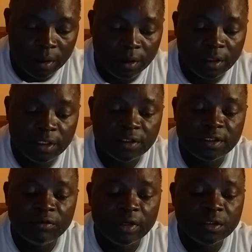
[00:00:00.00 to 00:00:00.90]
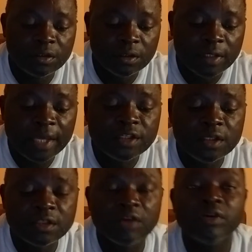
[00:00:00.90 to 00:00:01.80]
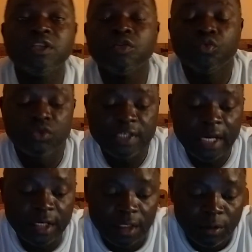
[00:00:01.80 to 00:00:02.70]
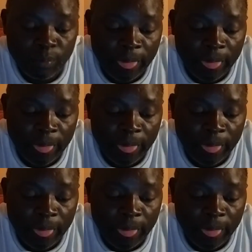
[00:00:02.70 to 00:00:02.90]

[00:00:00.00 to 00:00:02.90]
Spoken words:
In his 1972 study,